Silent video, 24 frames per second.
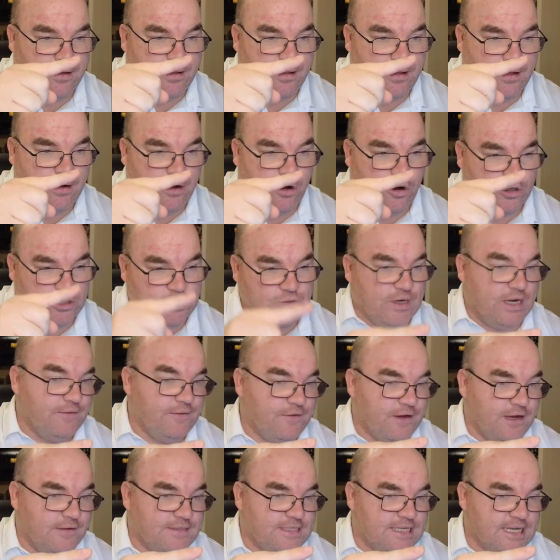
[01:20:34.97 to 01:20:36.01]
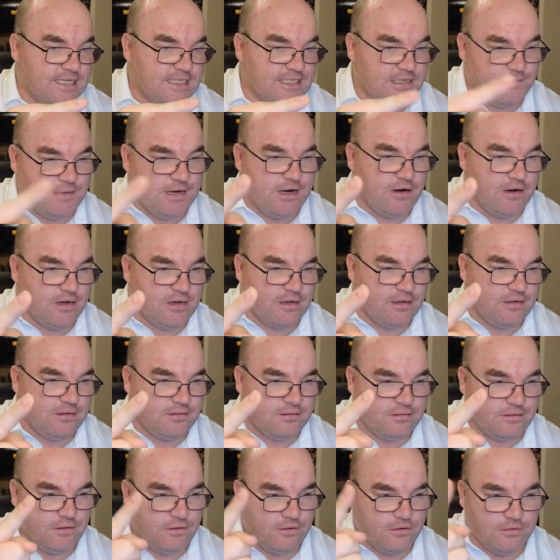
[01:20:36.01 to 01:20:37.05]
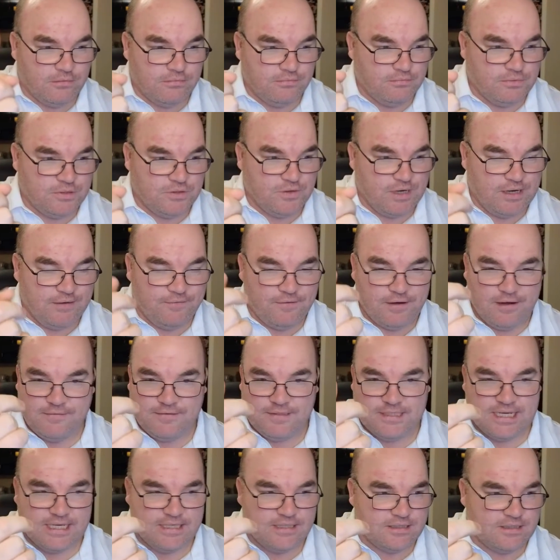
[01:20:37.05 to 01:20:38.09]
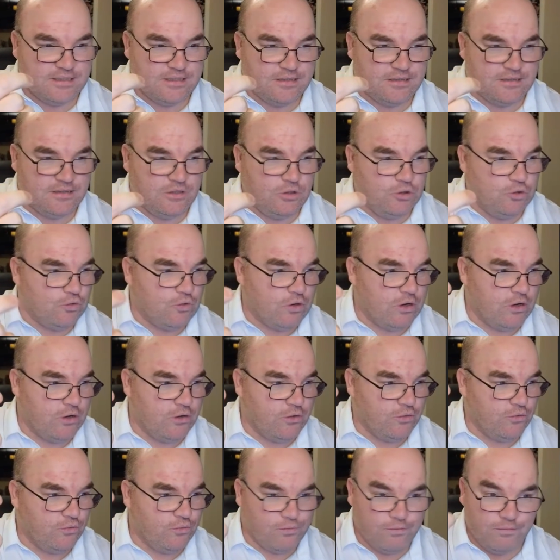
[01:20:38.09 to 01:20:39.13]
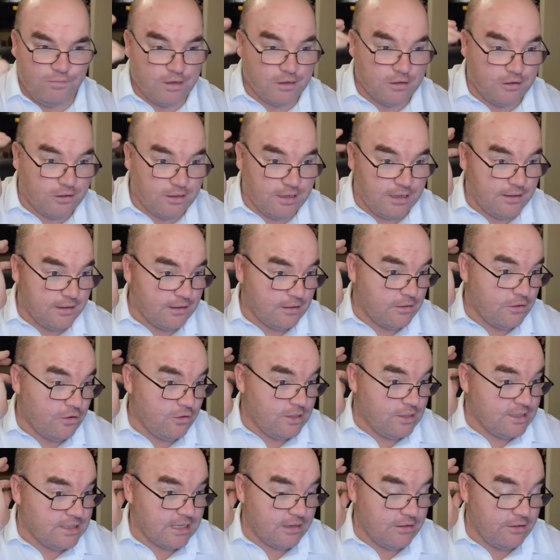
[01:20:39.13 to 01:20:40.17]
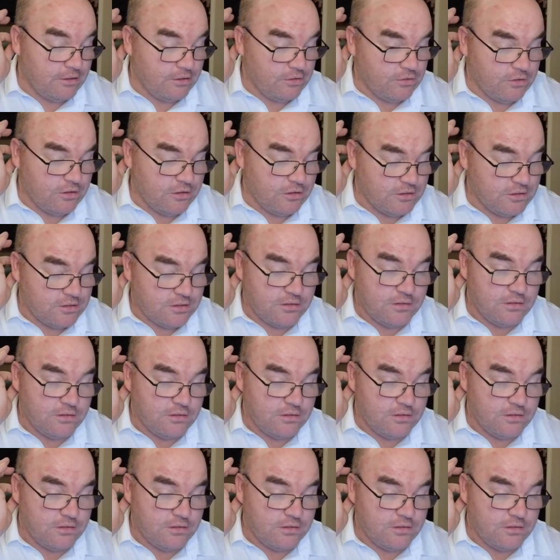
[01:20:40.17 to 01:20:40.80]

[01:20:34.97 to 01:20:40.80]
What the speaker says: or 25 cents American, or 25 cents euro, I don't know how the coins are in euros,